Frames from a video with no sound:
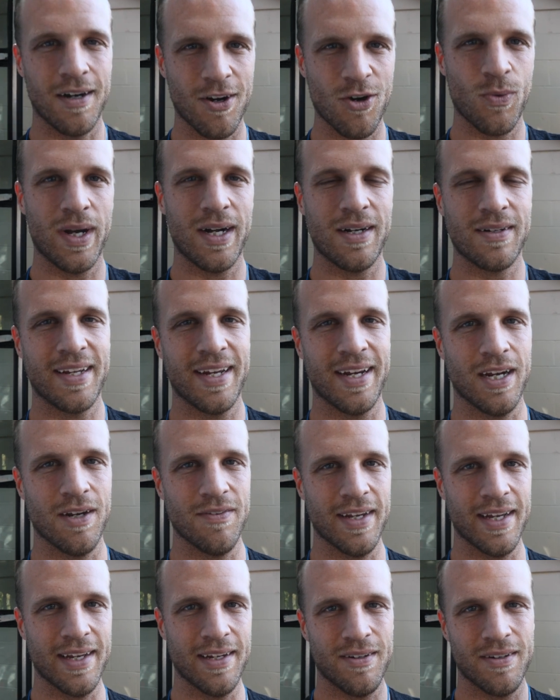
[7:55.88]
Our Wild
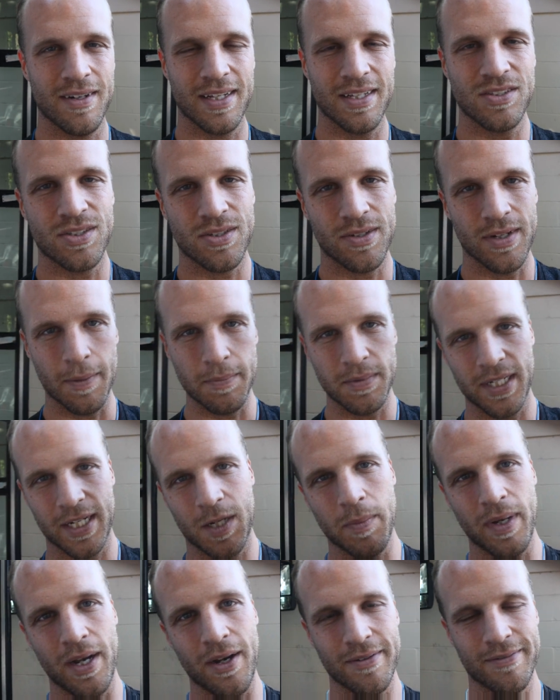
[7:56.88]
Caravan on Instagram. Check
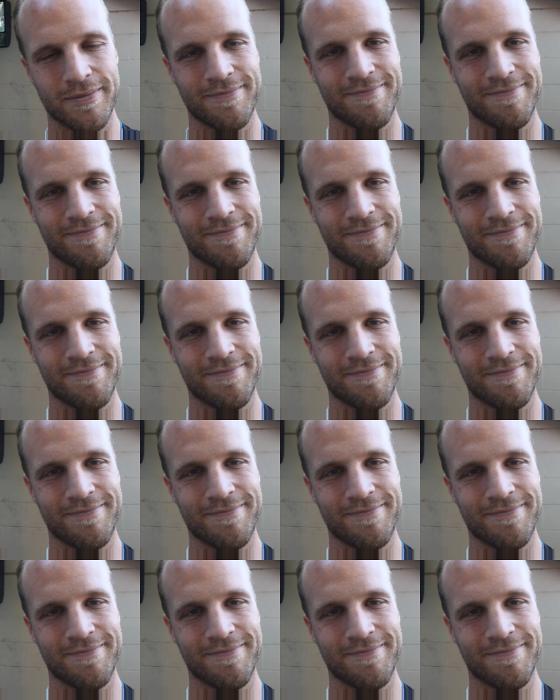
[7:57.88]
them out.